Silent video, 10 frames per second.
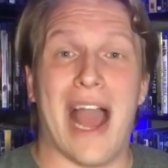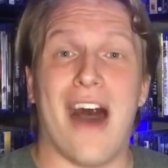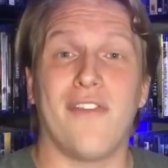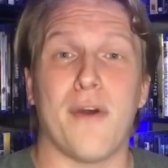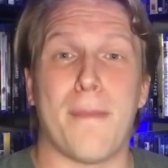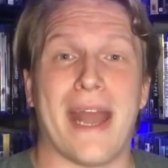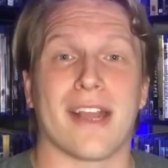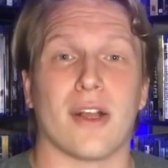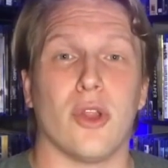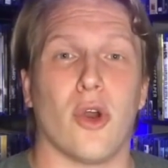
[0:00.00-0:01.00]

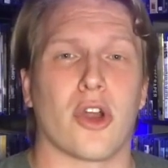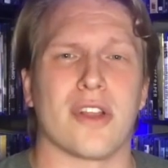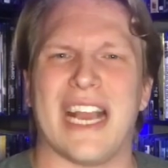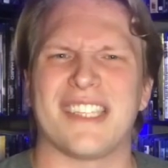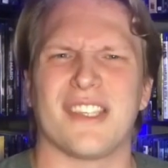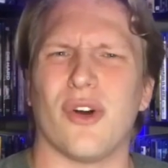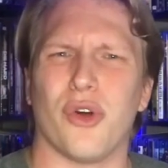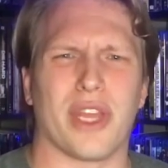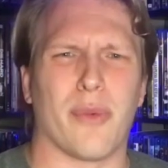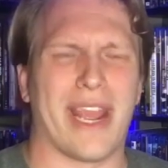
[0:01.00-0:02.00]
Alphabetical order, that's the
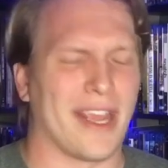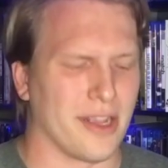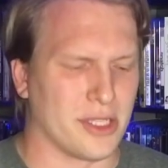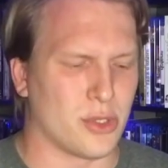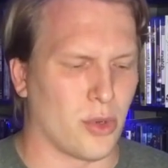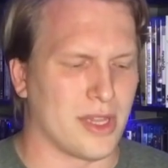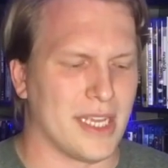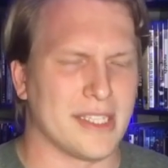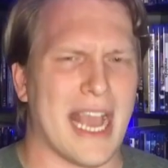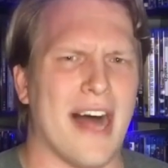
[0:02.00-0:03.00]
only way you could sort
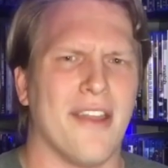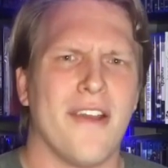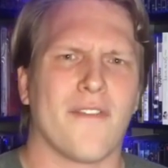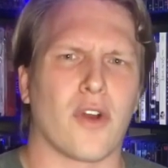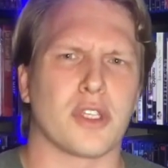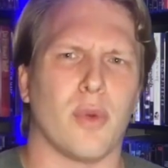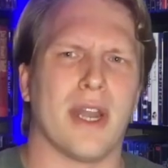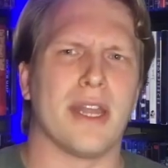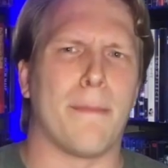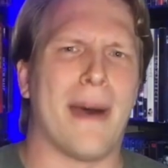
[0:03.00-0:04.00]
these out. First
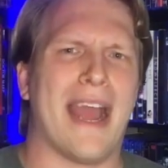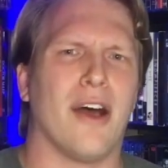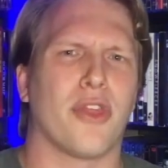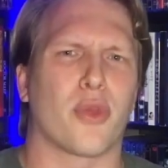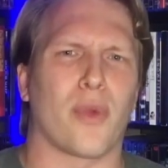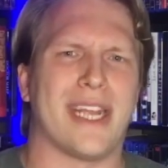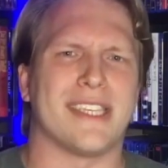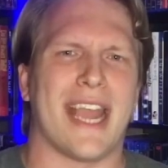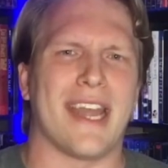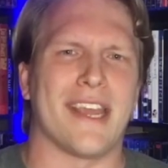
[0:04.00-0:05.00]
one in the pile,
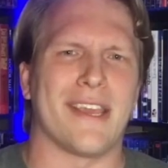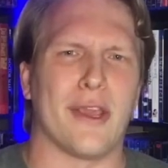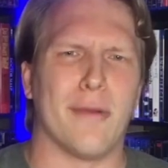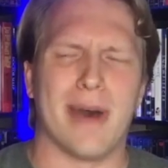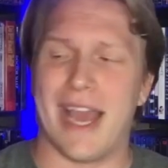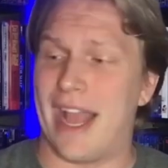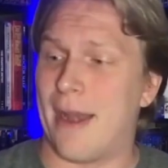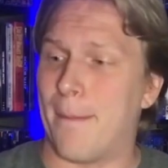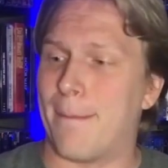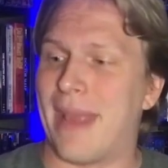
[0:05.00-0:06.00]
310 to Yuma,
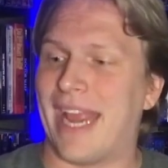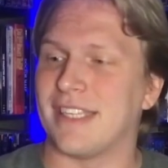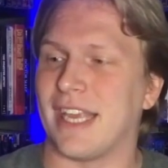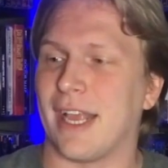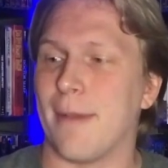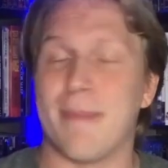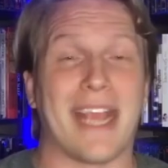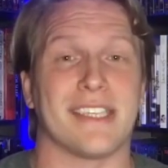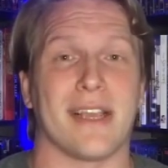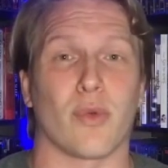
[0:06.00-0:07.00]
an amazing,
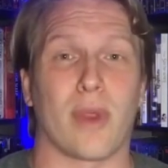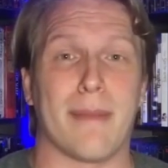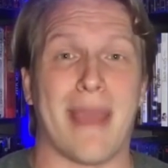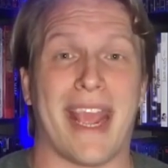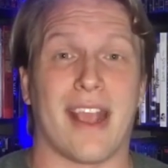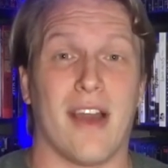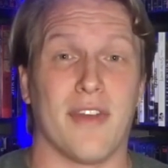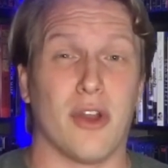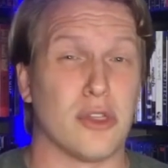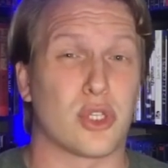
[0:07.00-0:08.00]
amazing remake of
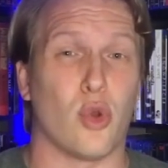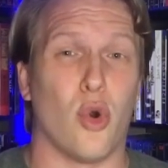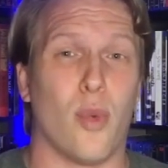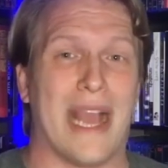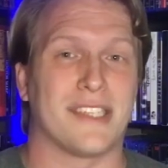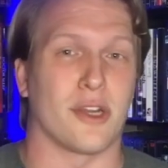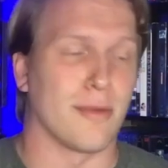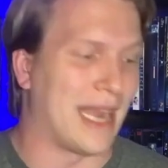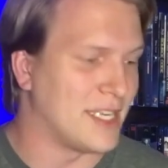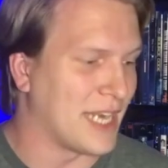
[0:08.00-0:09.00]
an old school western
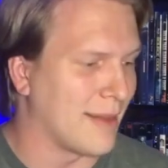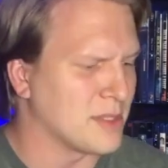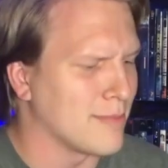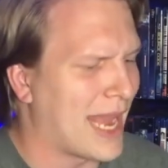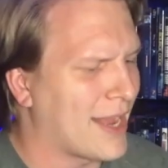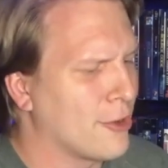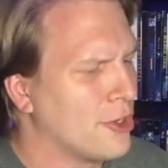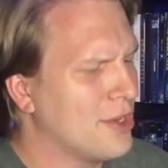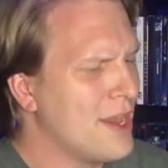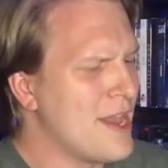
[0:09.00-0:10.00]
by James
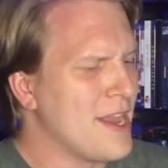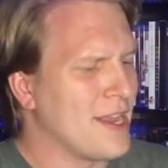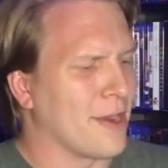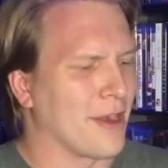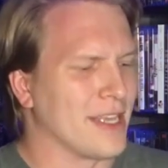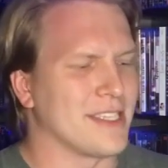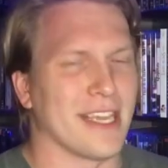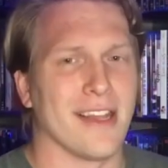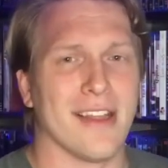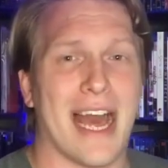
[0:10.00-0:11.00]
Mangold. You're gonna
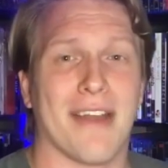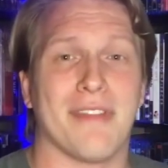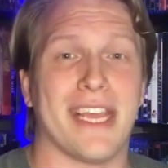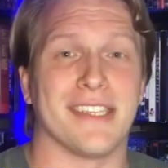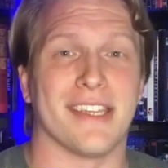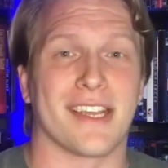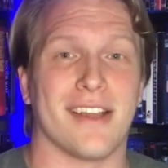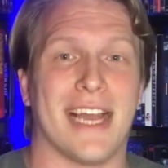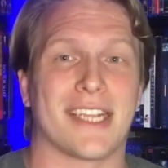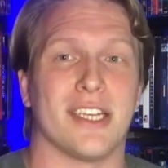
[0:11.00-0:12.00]
see a lot of these in the
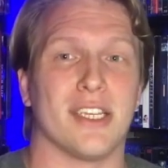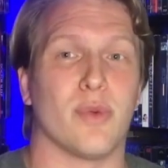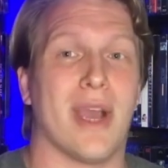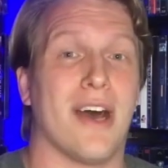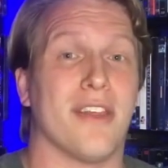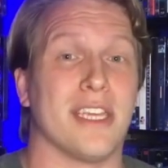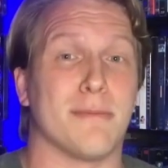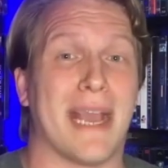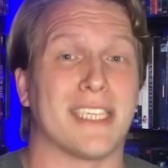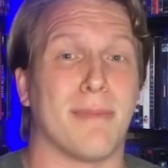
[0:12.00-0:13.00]
collection as well. These
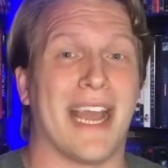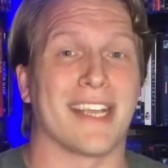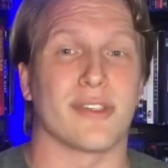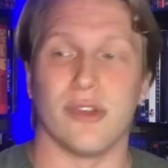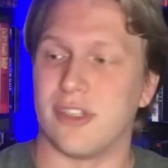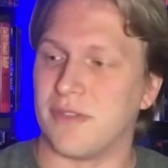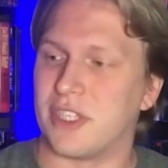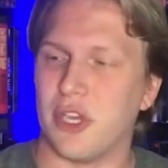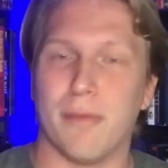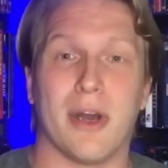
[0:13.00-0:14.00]
Best Buy exclusive
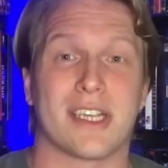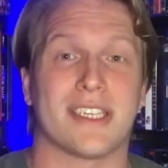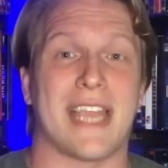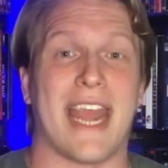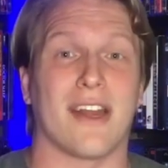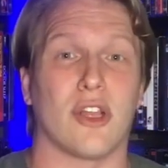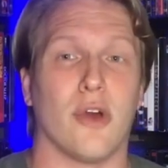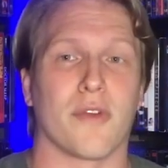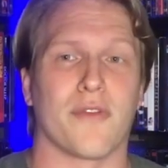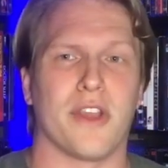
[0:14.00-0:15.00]
steelbooks, 10
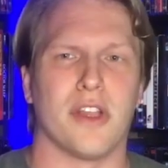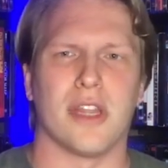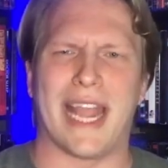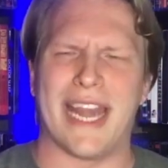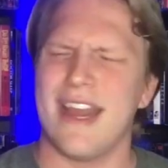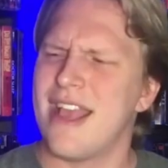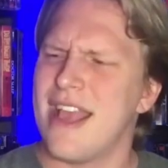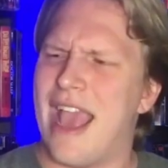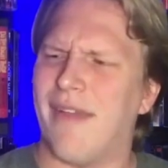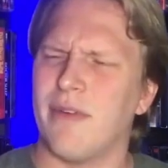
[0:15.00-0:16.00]
Cloverfield Lane.
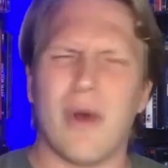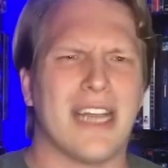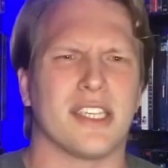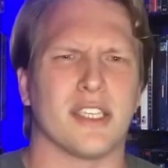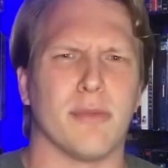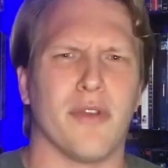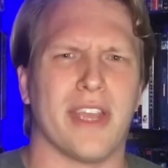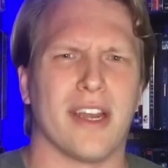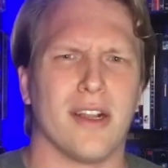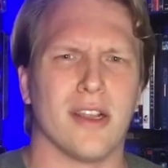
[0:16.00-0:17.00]
Haven't watched this
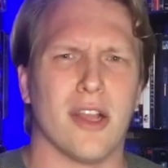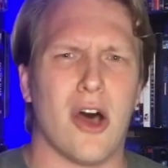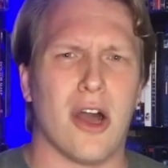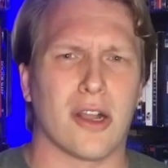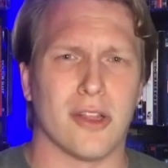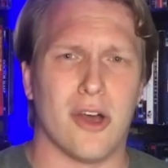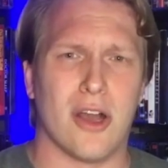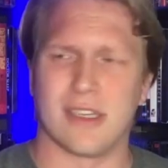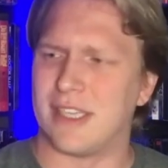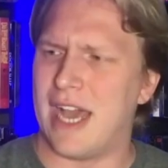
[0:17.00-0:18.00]
movie in a long,
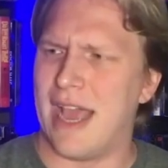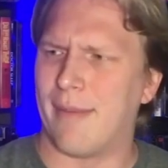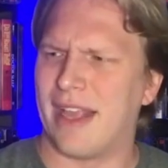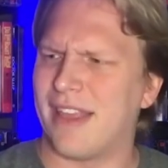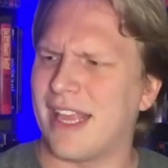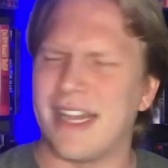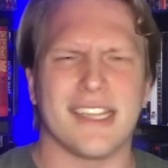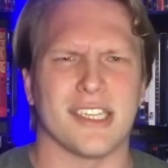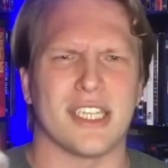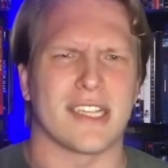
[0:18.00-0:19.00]
long time. I think I
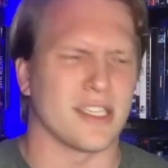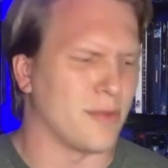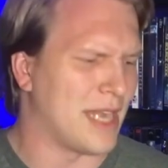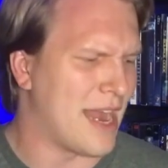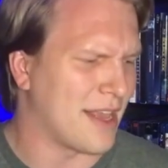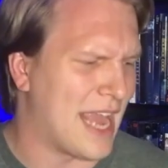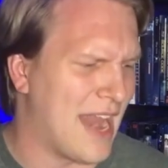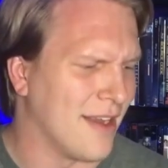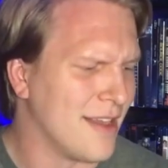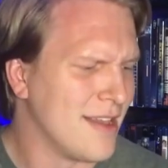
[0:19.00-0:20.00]
need to check this one out
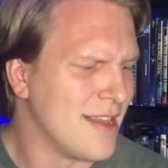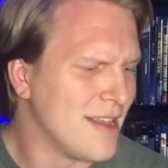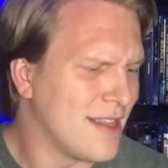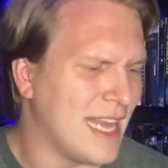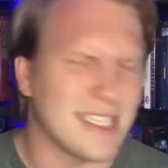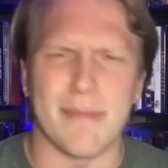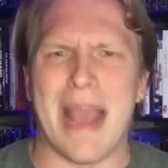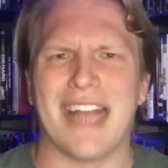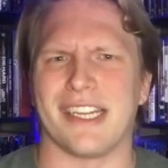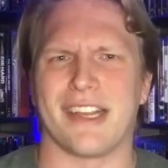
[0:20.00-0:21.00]
again. That's the
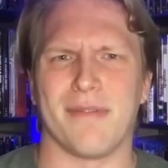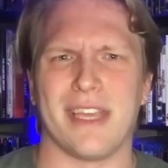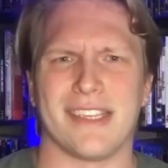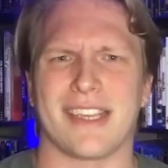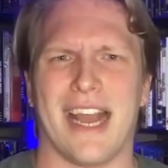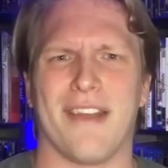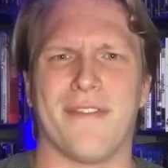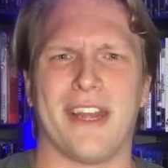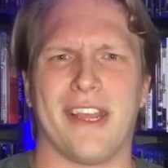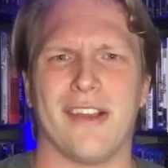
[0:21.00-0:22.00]
magic of these kind
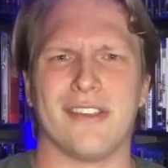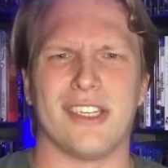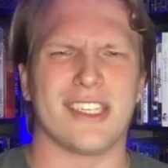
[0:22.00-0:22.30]
of videos.